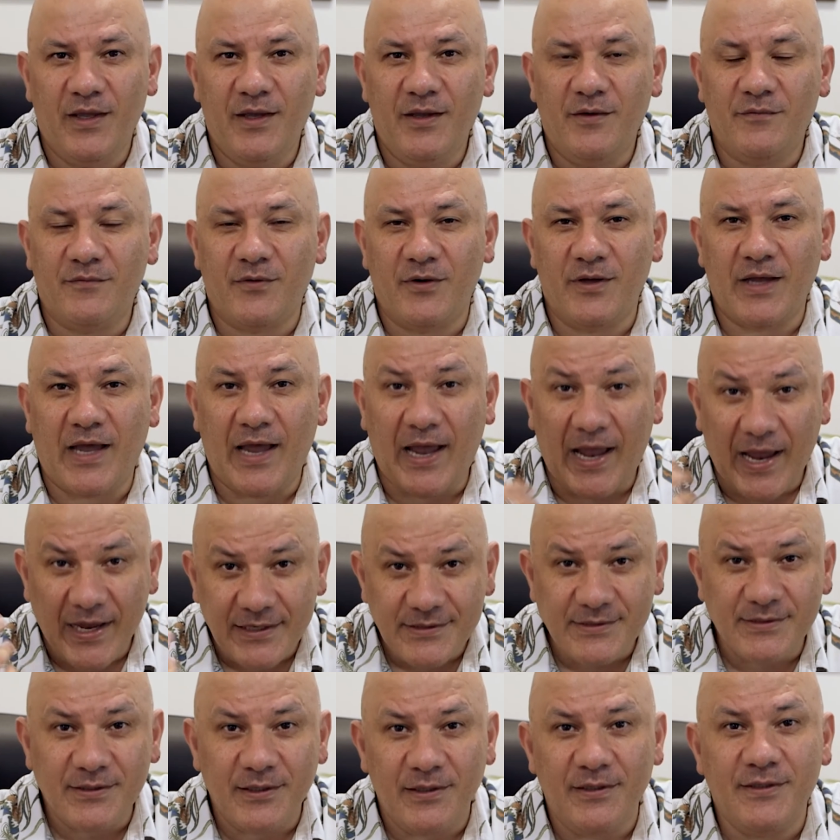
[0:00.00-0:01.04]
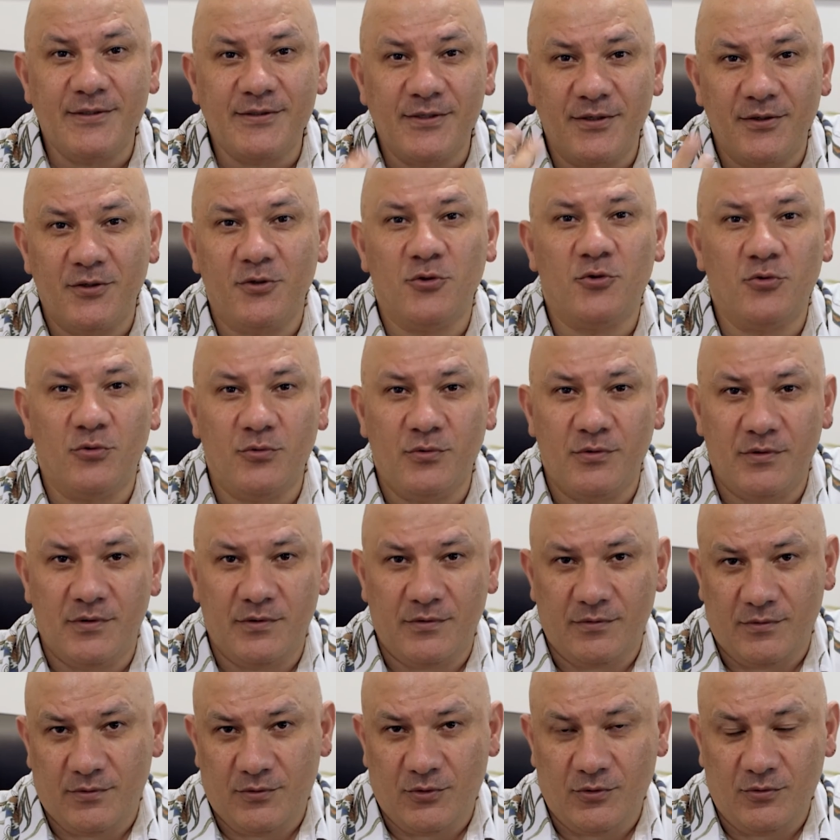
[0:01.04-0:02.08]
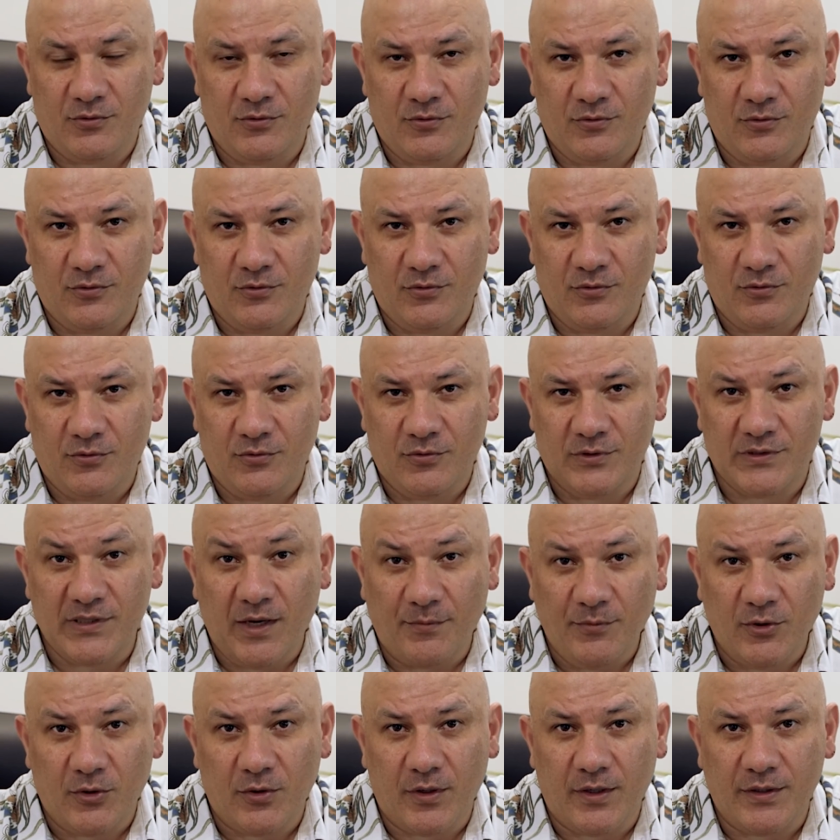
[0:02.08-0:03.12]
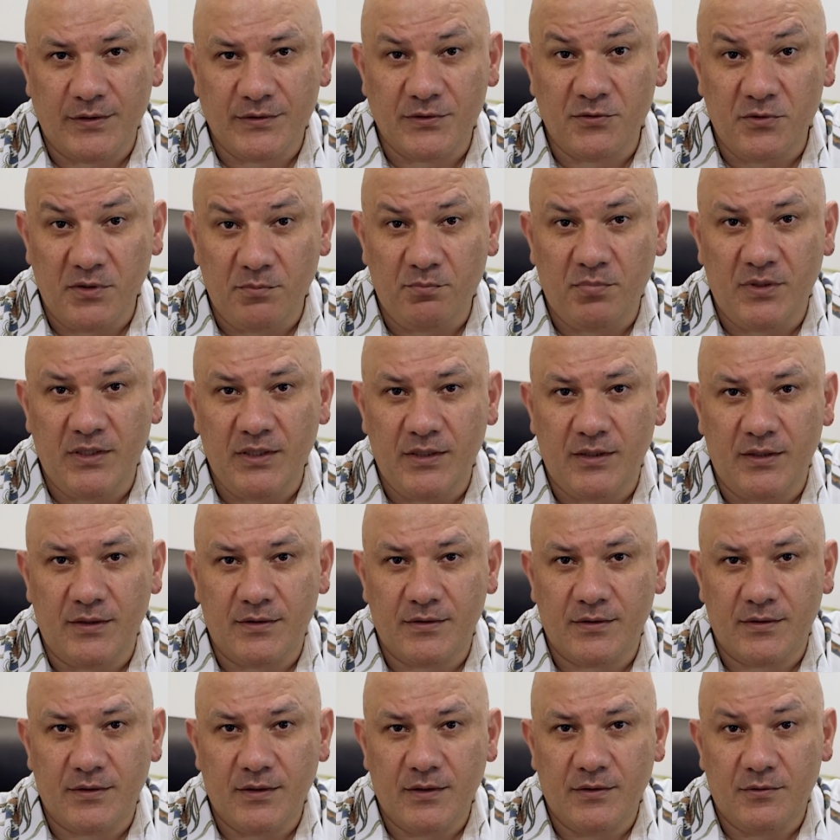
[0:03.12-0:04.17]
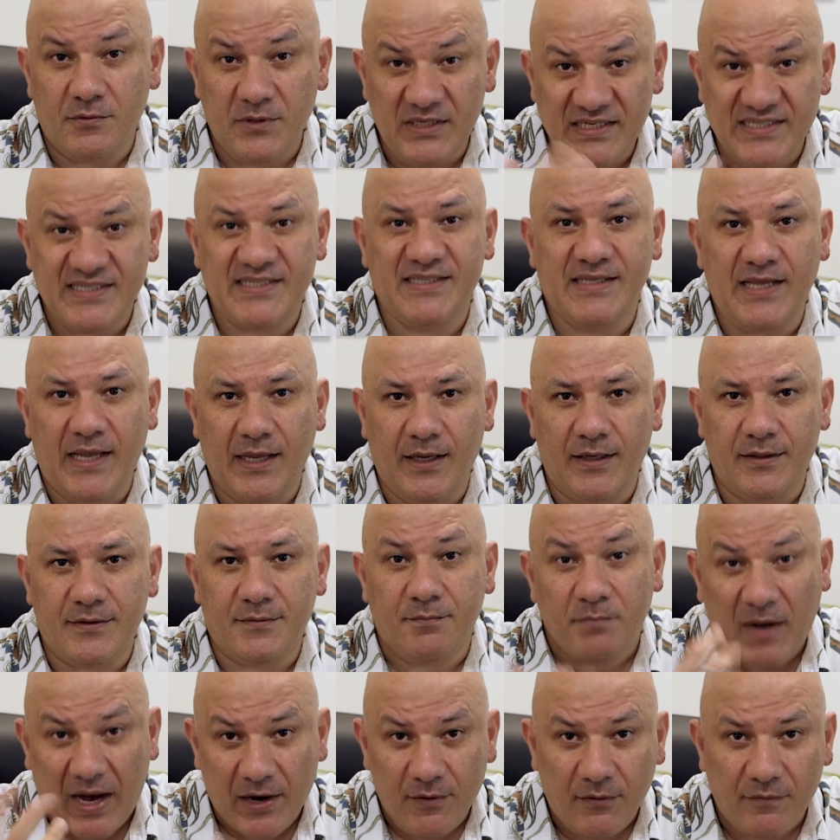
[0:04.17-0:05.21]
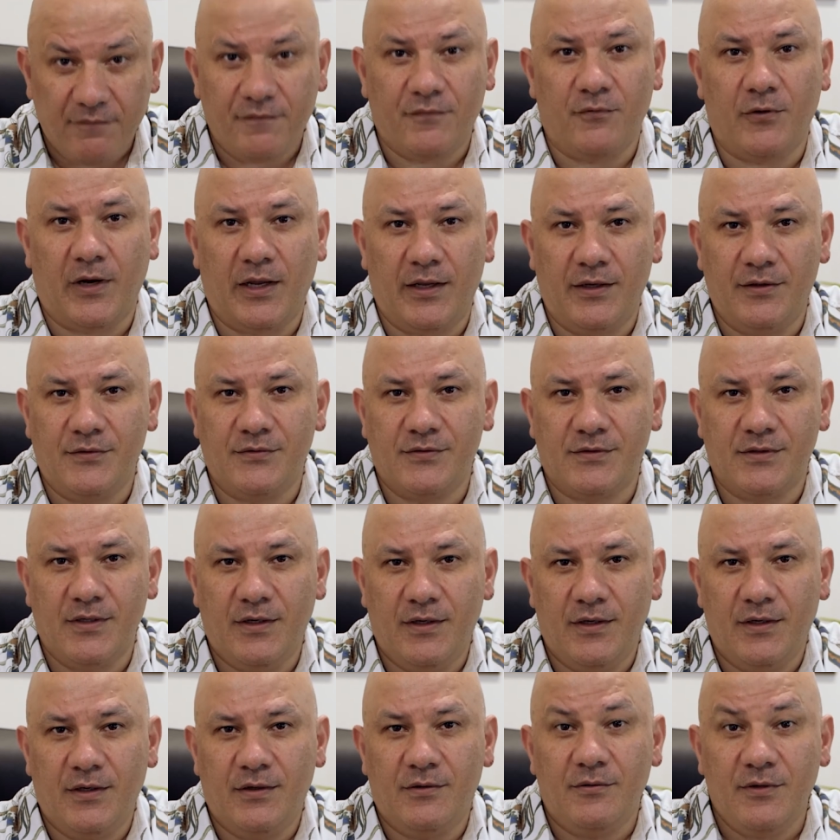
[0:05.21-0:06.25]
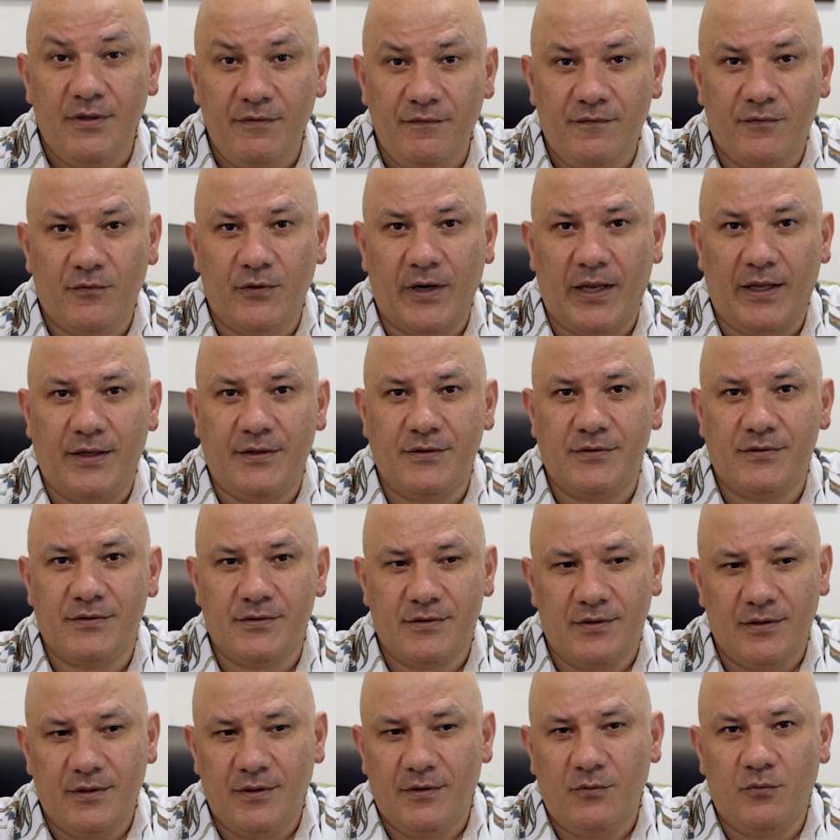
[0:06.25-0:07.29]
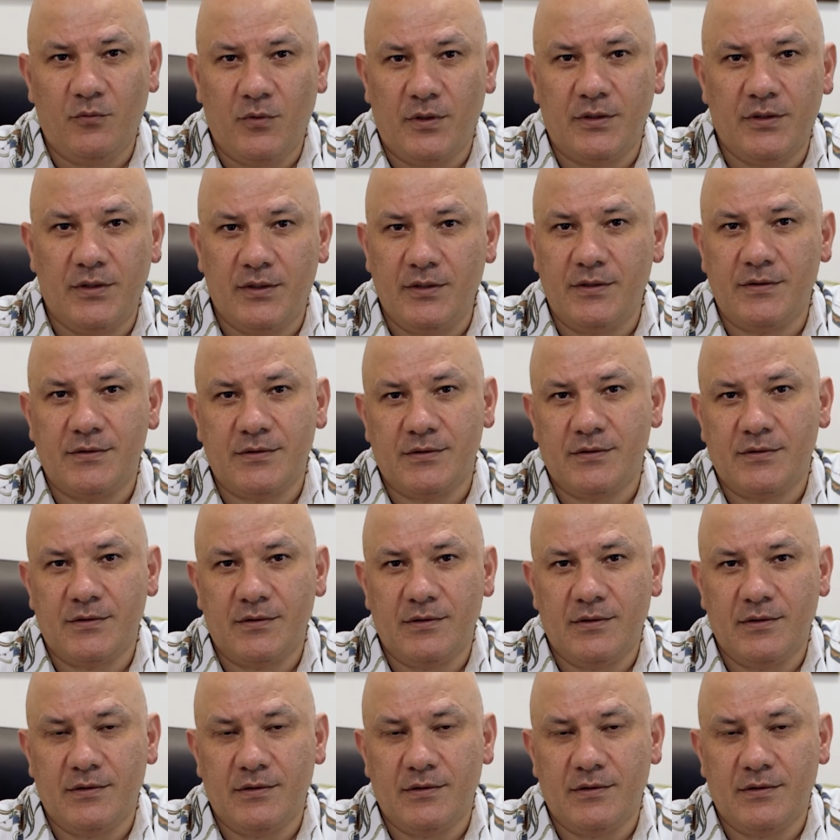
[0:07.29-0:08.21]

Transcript: If I ask the listener to summarize, repeat, restate, paraphrase, rephrase what this